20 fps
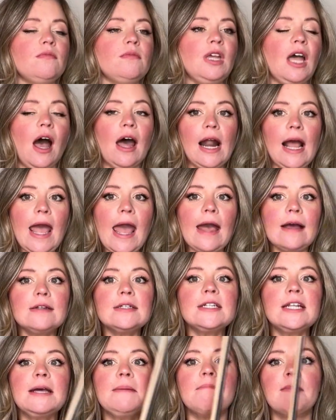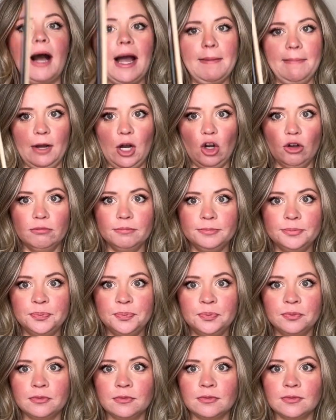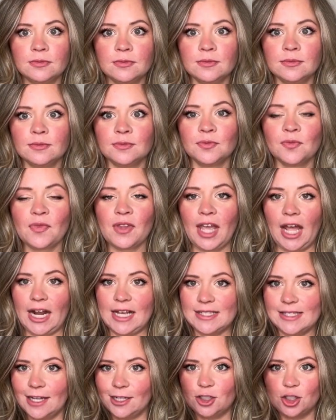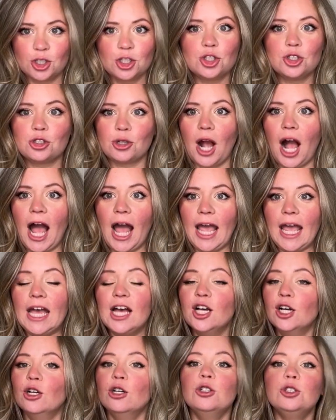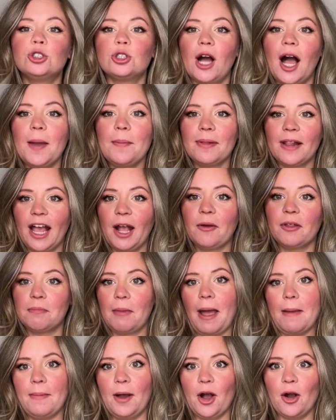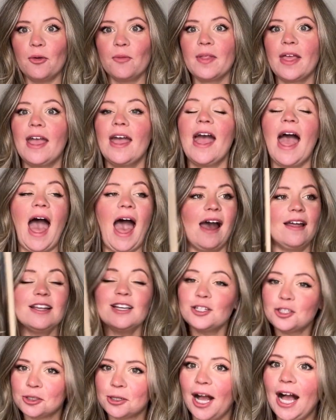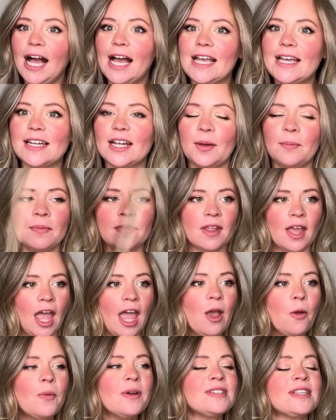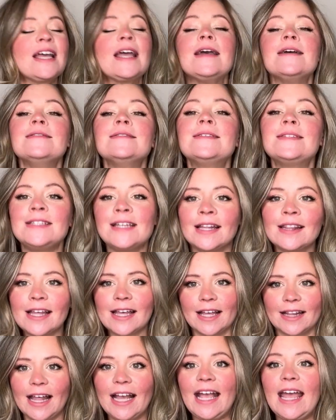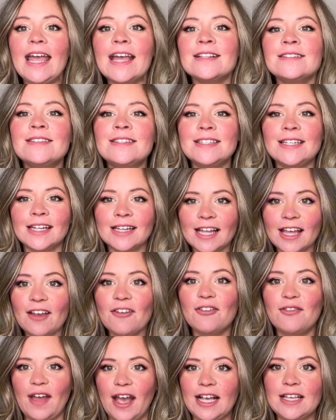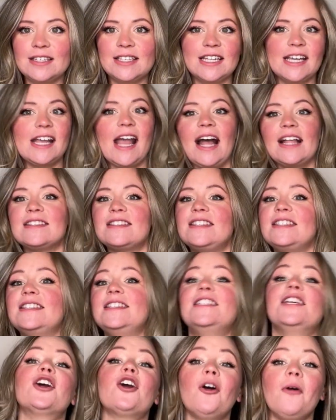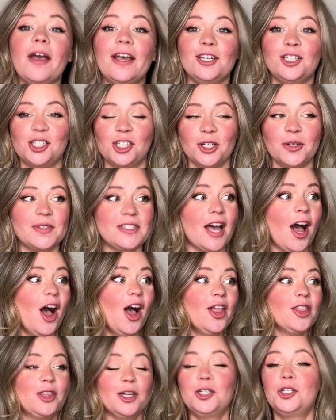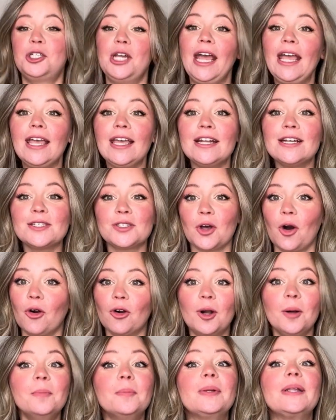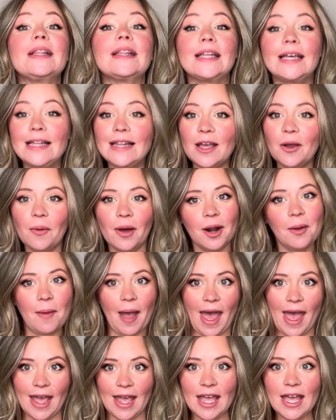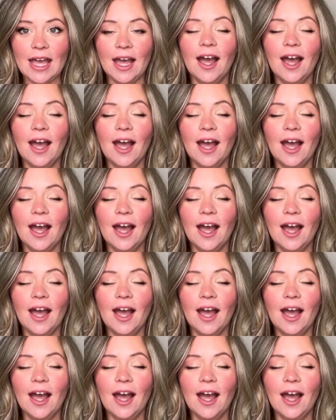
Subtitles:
And I handed him my bow. I said, just try playing with my bow. And he tried. It was instantly fixed. He had 0 issues. The shakiness all completely went away.